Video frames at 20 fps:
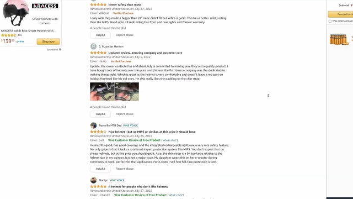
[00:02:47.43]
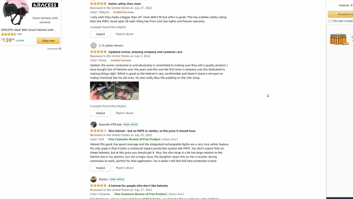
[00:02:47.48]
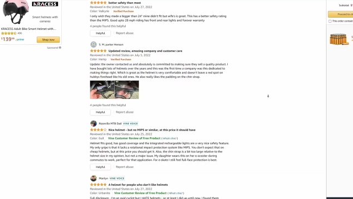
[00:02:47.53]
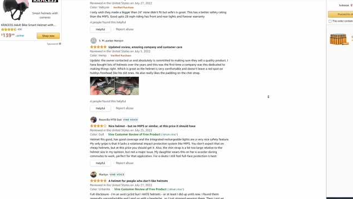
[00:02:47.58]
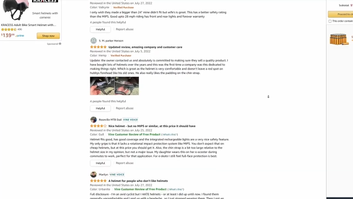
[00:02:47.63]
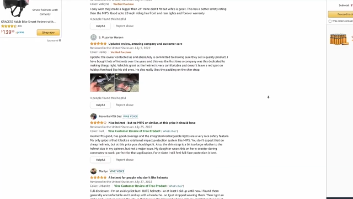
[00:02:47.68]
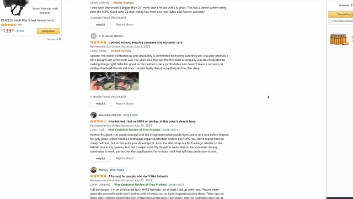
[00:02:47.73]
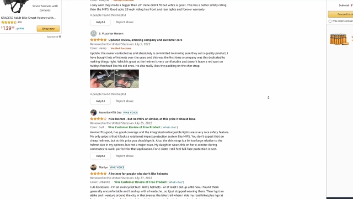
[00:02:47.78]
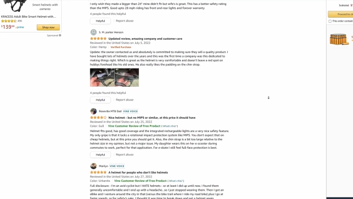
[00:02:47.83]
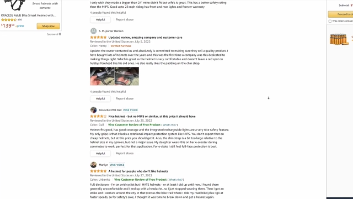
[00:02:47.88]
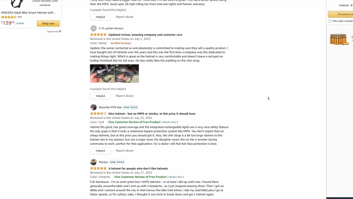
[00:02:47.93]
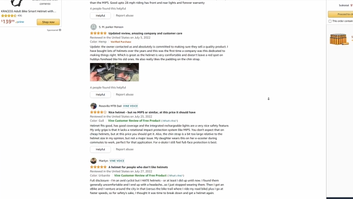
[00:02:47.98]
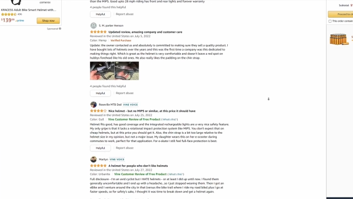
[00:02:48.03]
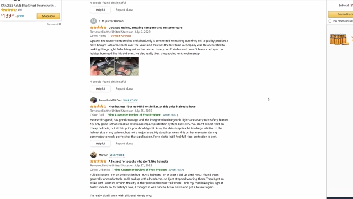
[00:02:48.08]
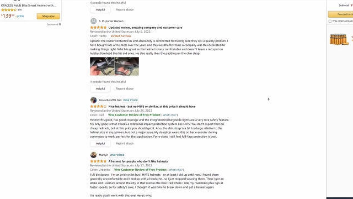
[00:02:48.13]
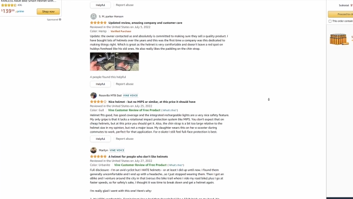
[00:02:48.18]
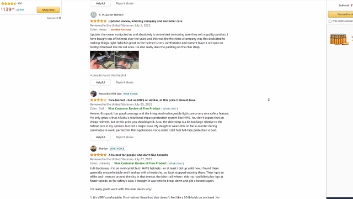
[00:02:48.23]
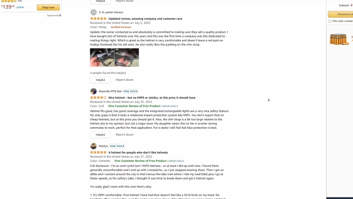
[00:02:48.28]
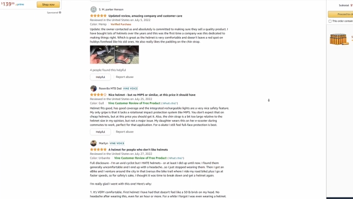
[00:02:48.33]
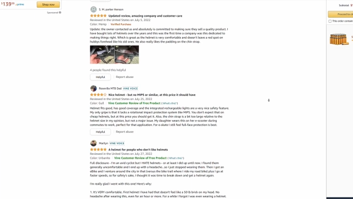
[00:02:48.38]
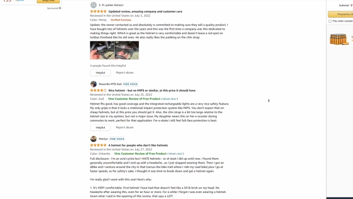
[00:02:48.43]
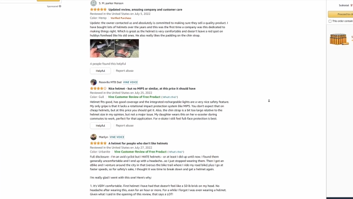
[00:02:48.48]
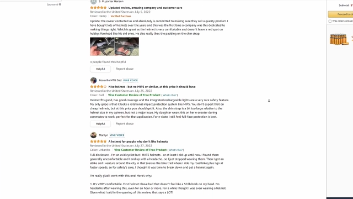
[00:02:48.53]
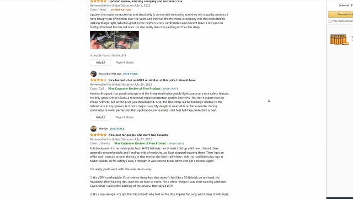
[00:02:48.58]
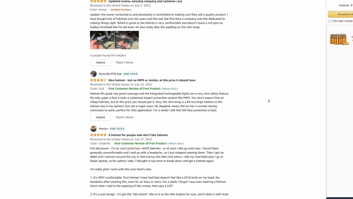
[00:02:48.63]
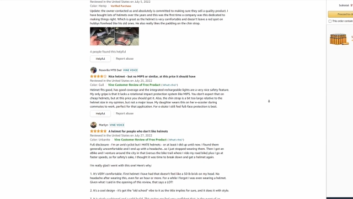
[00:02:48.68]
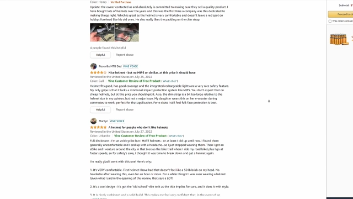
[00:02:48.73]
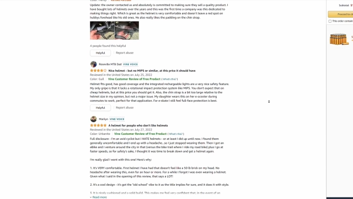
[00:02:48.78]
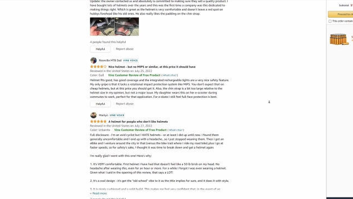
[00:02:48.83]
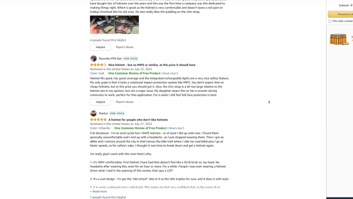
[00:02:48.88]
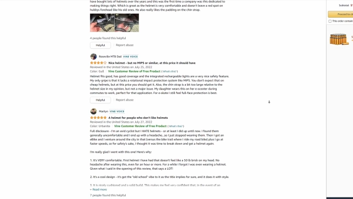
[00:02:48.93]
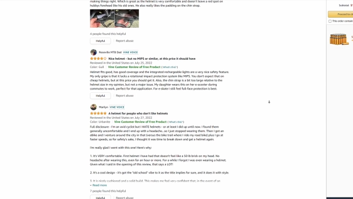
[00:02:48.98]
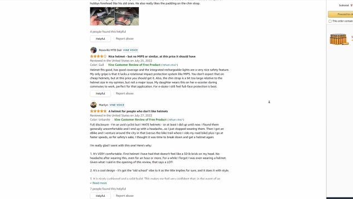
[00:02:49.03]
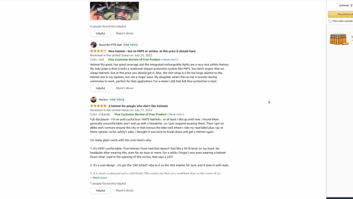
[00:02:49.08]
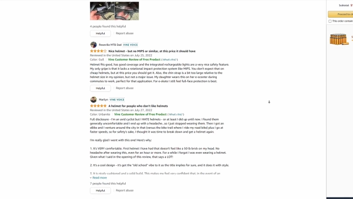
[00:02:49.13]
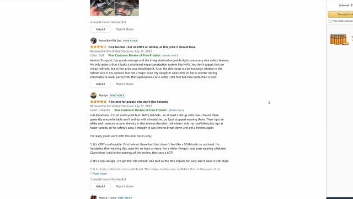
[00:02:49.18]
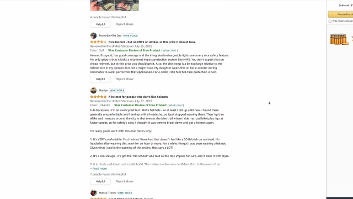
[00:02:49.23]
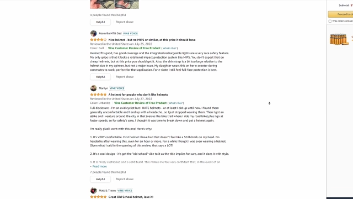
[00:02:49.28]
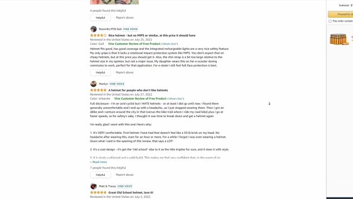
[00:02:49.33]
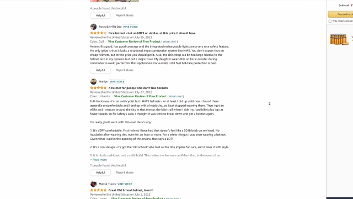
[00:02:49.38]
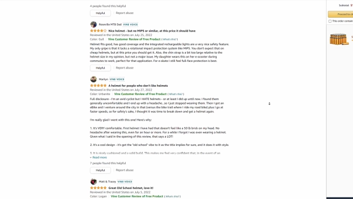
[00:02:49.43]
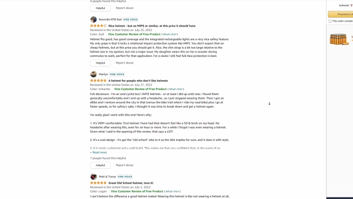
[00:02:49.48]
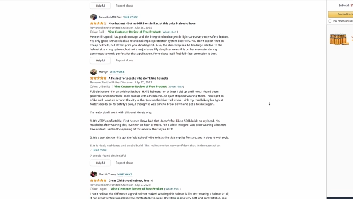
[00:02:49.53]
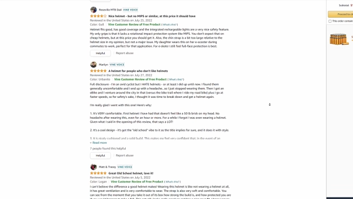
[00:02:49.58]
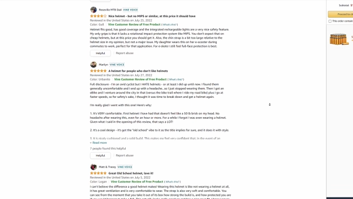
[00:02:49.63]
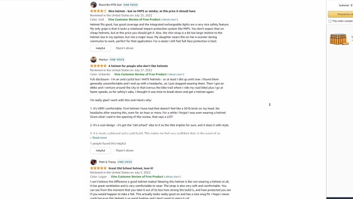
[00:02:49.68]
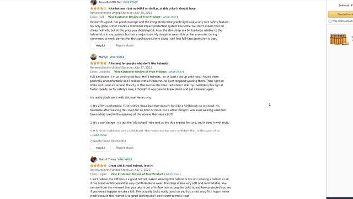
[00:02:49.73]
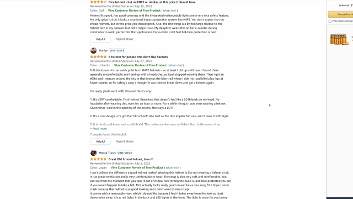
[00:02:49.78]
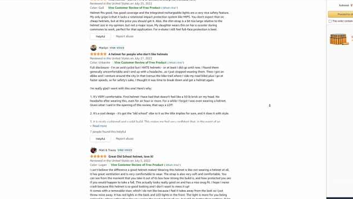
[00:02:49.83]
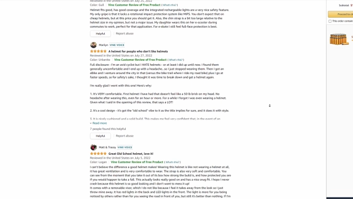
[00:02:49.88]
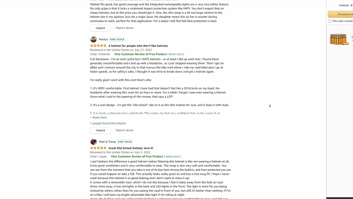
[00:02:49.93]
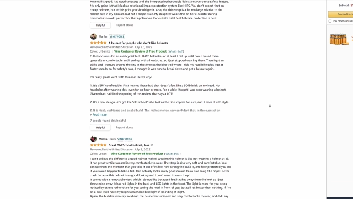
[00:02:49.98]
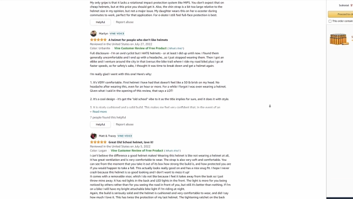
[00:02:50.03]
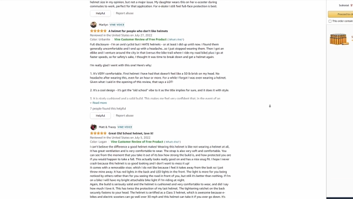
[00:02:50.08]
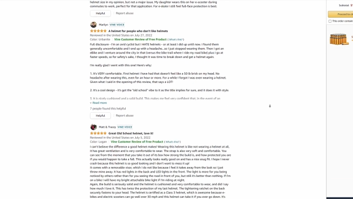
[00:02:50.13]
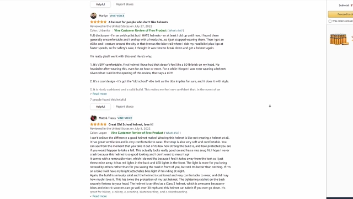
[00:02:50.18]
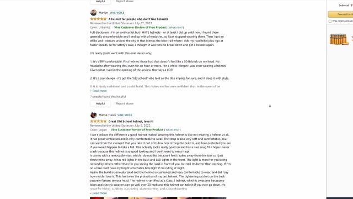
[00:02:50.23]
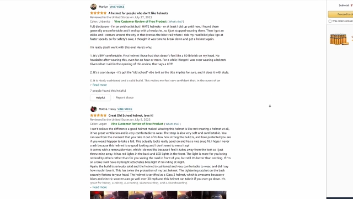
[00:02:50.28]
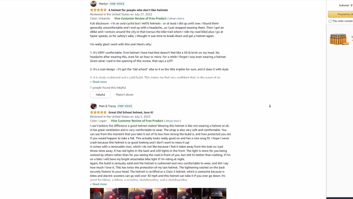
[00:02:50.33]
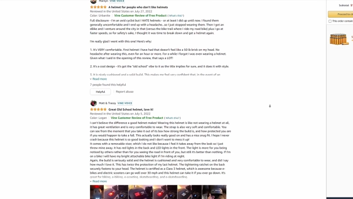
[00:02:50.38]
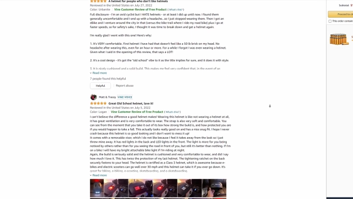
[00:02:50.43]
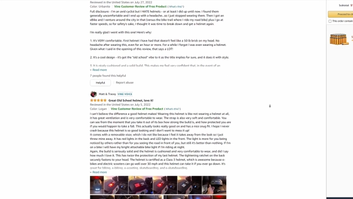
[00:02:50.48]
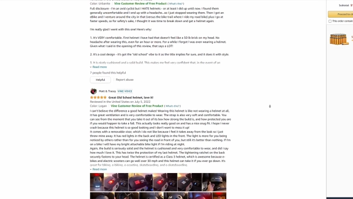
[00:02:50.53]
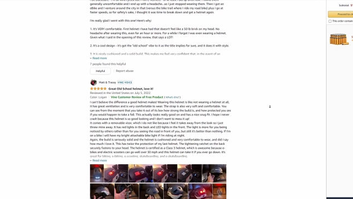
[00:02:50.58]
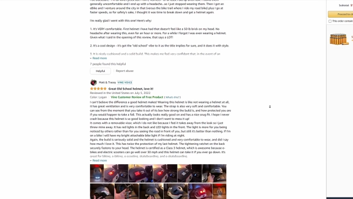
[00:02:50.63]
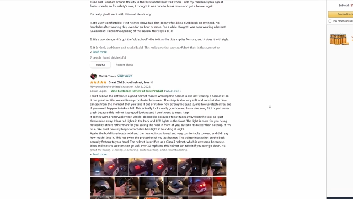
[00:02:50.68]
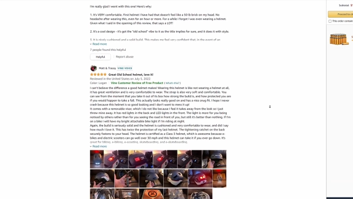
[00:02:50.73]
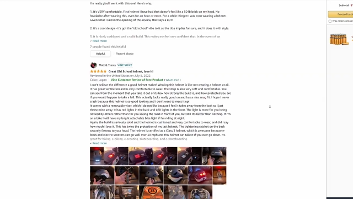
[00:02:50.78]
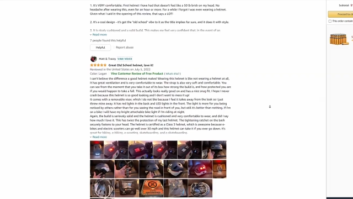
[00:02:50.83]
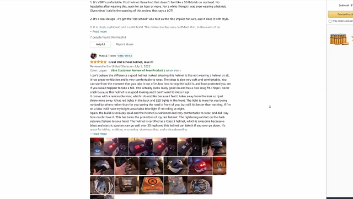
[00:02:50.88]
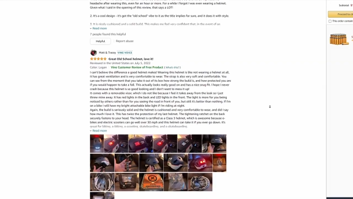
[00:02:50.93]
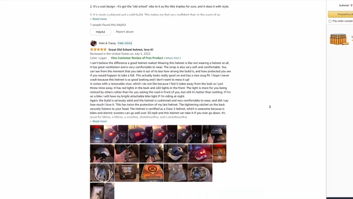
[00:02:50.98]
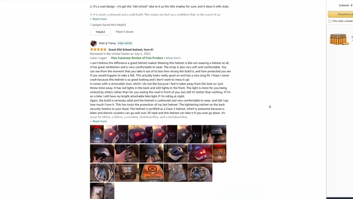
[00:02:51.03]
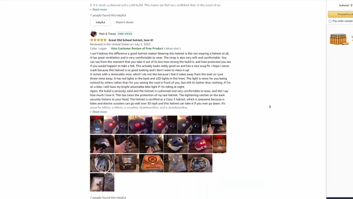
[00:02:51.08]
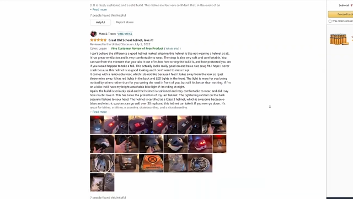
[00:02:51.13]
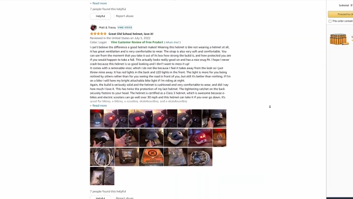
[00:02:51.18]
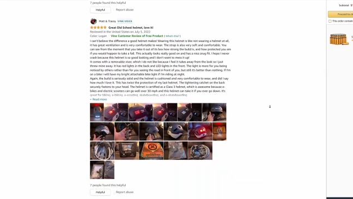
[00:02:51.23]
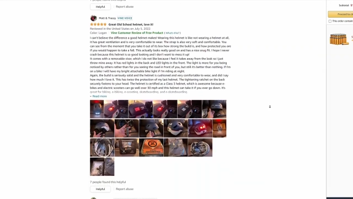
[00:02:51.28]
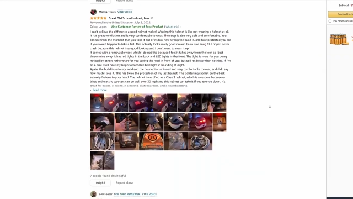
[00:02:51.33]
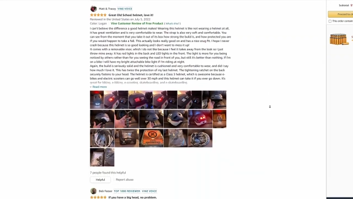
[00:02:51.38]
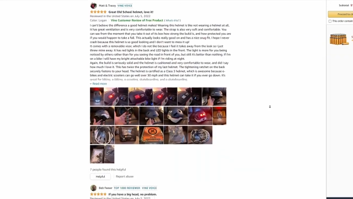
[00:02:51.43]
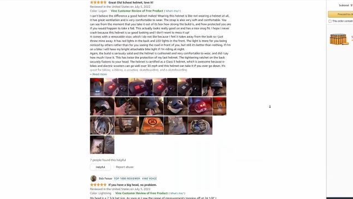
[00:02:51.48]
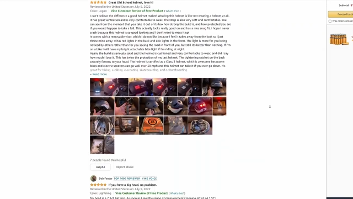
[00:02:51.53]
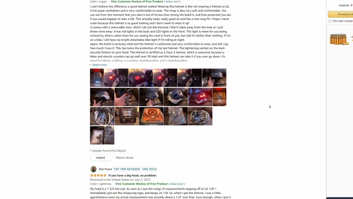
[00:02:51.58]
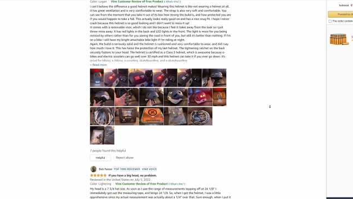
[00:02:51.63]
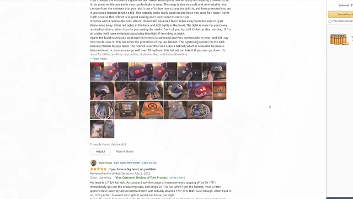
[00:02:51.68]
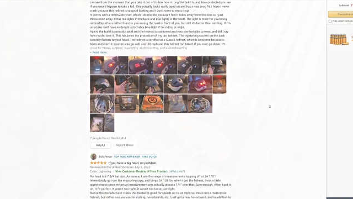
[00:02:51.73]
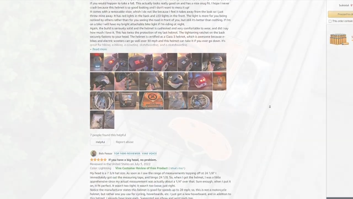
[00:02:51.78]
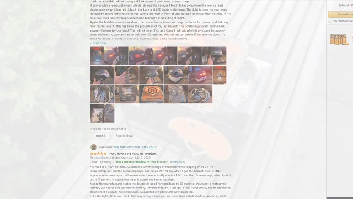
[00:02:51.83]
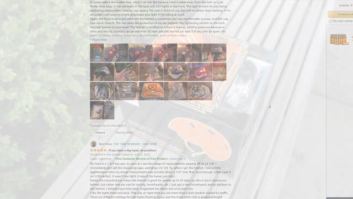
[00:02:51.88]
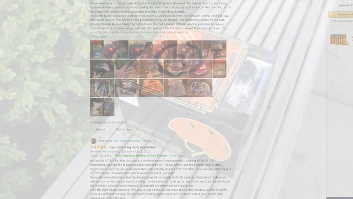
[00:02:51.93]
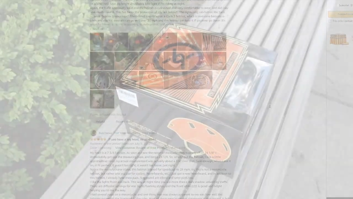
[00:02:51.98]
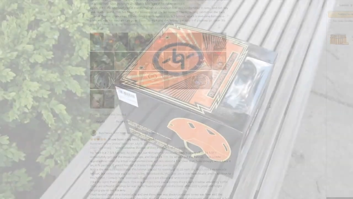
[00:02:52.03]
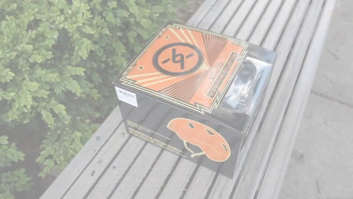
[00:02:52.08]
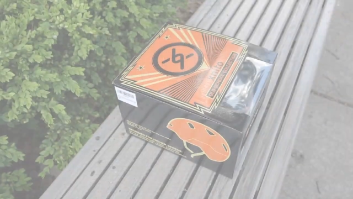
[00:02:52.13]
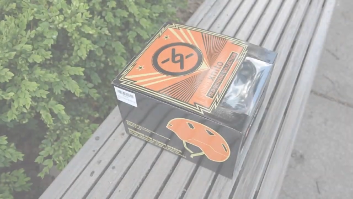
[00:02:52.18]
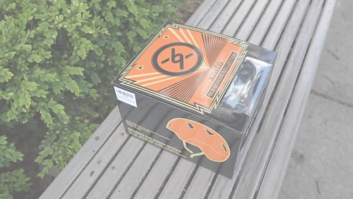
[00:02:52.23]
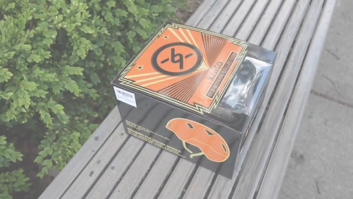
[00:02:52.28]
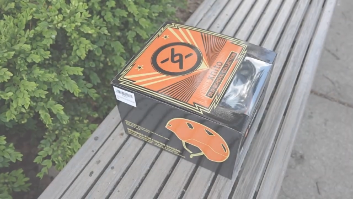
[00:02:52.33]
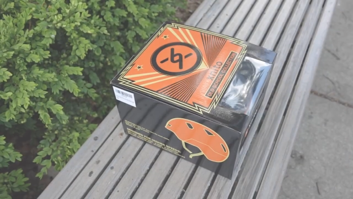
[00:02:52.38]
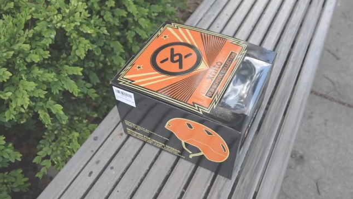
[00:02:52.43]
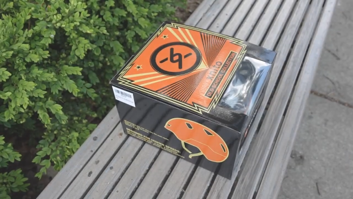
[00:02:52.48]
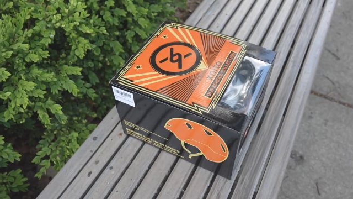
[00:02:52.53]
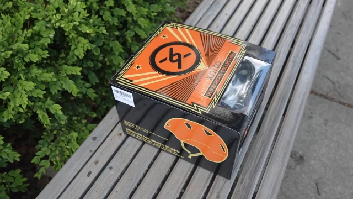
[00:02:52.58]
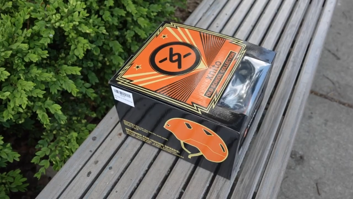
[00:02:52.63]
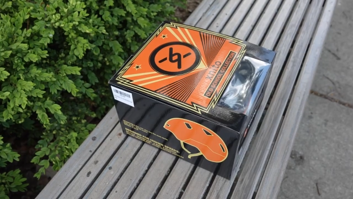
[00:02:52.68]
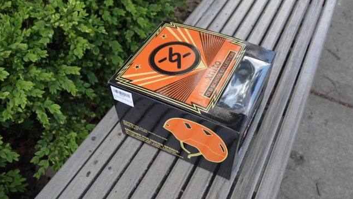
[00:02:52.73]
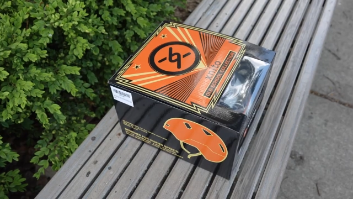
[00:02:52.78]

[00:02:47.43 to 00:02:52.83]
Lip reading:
(no speaker visible)